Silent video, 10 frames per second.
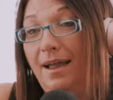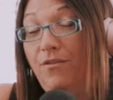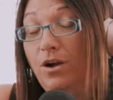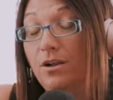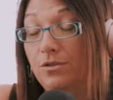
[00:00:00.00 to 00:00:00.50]

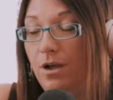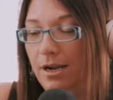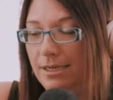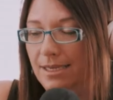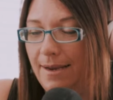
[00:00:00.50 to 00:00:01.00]
I've heard a
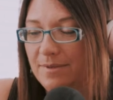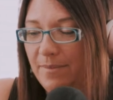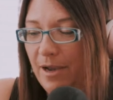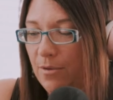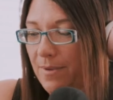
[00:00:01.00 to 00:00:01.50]
lot of times
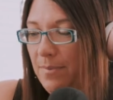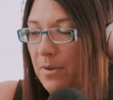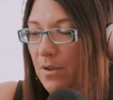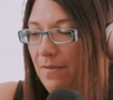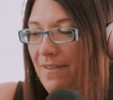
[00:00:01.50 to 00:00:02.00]
about
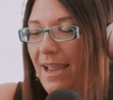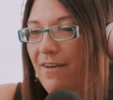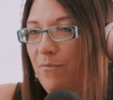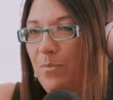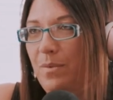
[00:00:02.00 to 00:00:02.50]
people if they
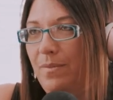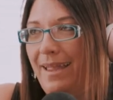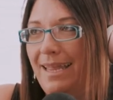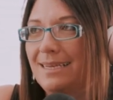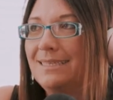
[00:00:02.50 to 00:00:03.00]
have
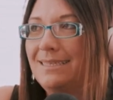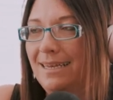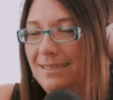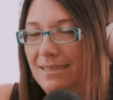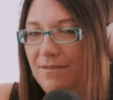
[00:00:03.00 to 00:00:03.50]
like
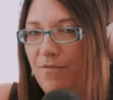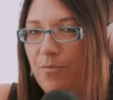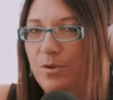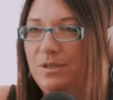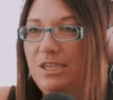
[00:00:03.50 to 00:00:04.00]

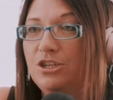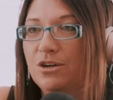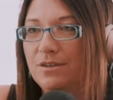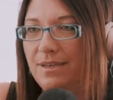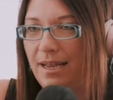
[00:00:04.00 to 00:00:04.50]
extensive
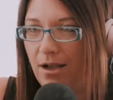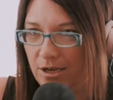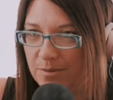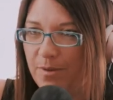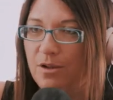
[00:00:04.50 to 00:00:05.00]
procedures at
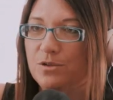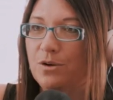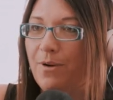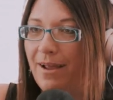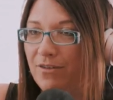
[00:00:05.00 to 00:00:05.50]
hospitals
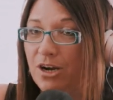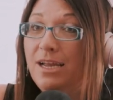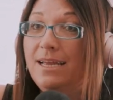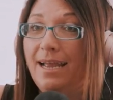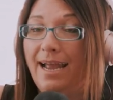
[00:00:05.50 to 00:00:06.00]
or mm-hmm. whatever,
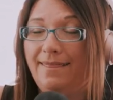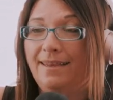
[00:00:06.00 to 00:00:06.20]
mm-hmm.